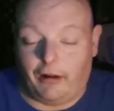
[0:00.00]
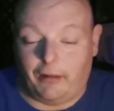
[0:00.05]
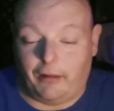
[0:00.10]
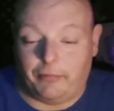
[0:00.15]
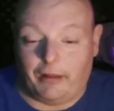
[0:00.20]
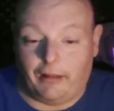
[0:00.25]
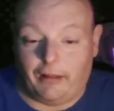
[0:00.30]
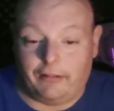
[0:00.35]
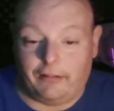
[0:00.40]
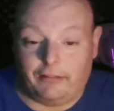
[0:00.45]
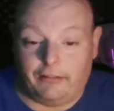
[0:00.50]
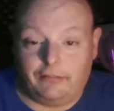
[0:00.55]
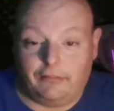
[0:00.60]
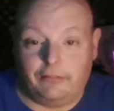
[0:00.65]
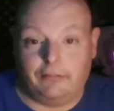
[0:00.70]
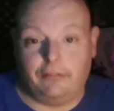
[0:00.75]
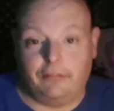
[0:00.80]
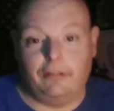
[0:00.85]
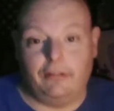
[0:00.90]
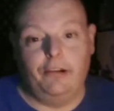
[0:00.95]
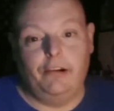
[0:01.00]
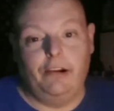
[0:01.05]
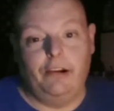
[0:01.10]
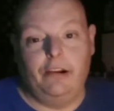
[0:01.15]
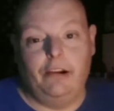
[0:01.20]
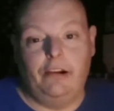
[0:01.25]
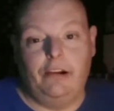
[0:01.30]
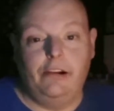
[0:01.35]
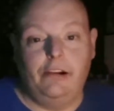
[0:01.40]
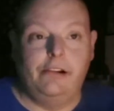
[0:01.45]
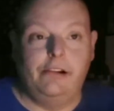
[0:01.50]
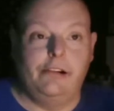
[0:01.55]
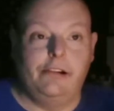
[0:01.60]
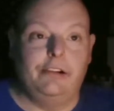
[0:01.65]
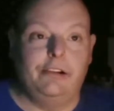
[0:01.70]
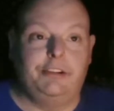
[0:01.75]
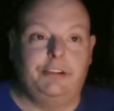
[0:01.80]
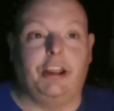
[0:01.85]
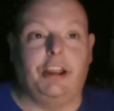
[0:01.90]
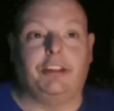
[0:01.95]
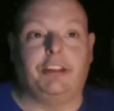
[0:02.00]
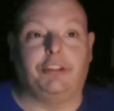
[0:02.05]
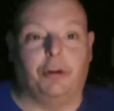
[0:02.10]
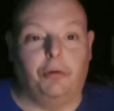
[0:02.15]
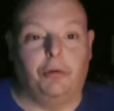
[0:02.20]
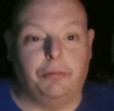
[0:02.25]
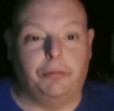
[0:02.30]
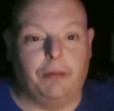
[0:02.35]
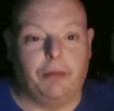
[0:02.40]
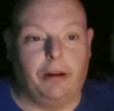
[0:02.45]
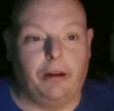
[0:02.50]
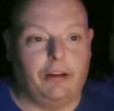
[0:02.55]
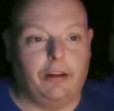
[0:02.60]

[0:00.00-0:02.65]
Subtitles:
I'm not gentle with